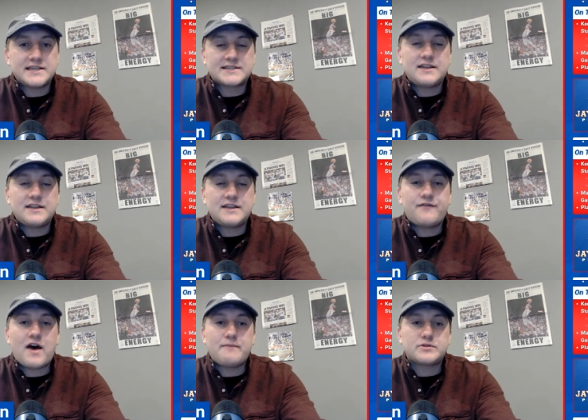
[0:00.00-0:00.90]

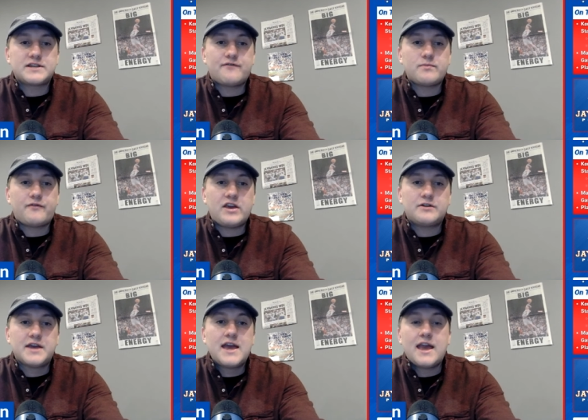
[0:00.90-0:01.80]
65% from the
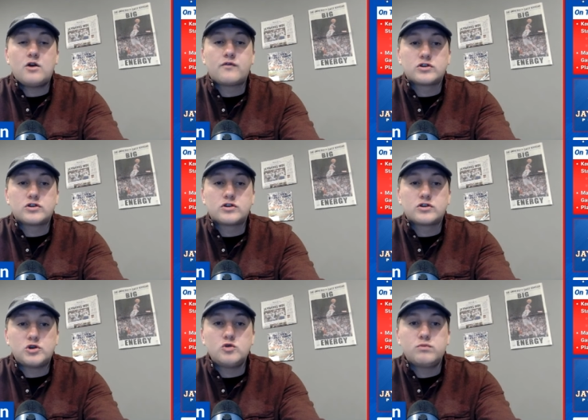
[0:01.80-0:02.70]
field and over
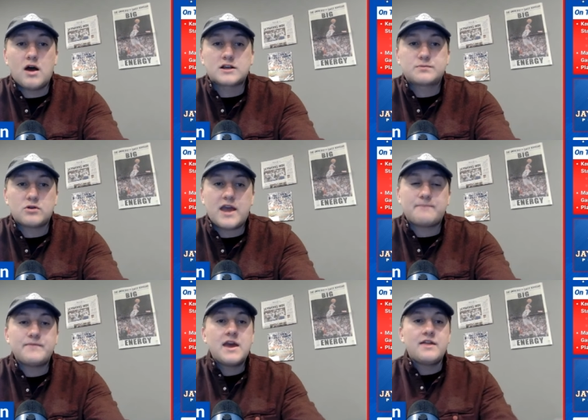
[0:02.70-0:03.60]
two blocks per
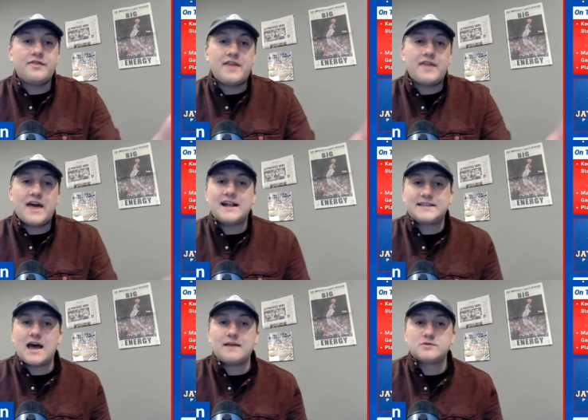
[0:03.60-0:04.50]
game. Then at
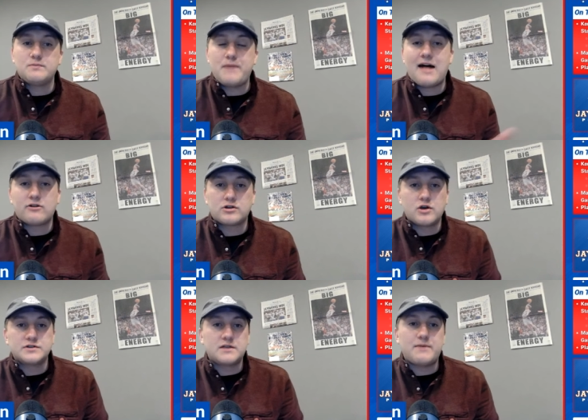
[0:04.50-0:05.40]
times when
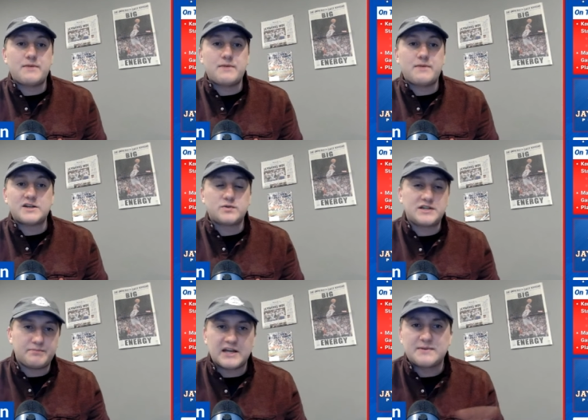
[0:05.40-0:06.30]
Ballard goes to the bench, which he
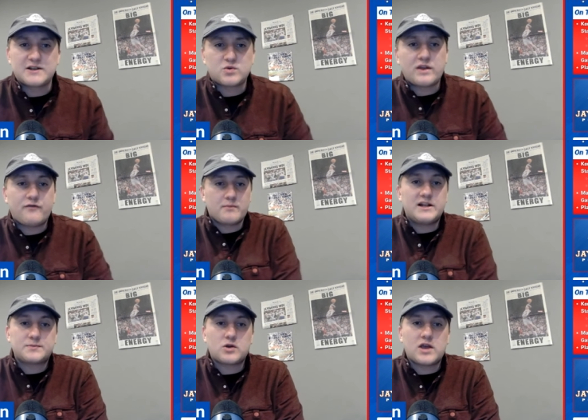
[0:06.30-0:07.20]
plays about 24
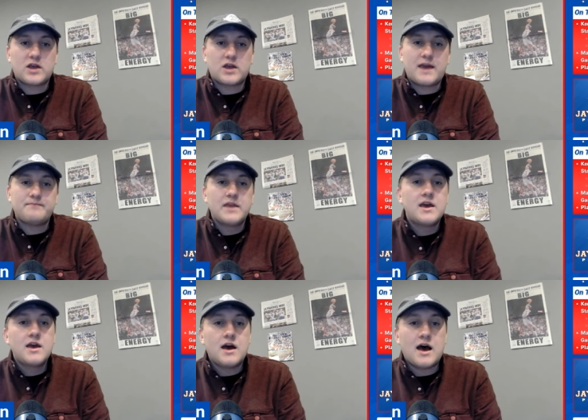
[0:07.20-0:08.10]
minutes per game,
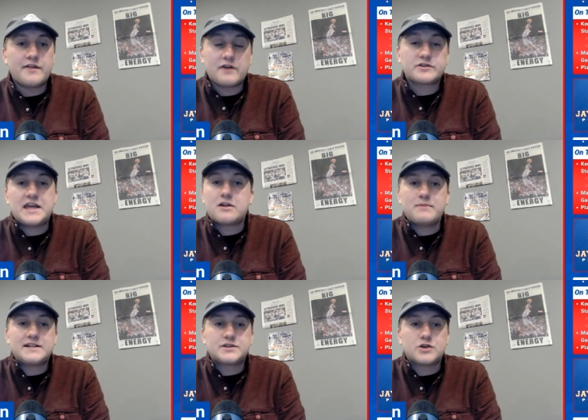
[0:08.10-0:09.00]
uh, the other
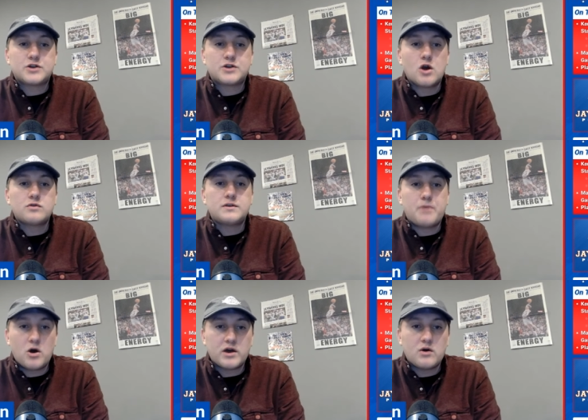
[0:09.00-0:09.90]
center minutes go to
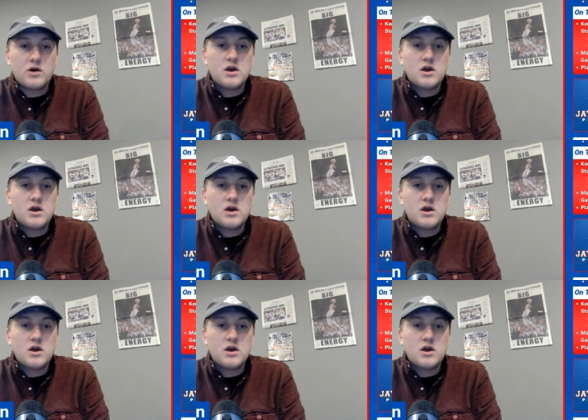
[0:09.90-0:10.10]
Pohto,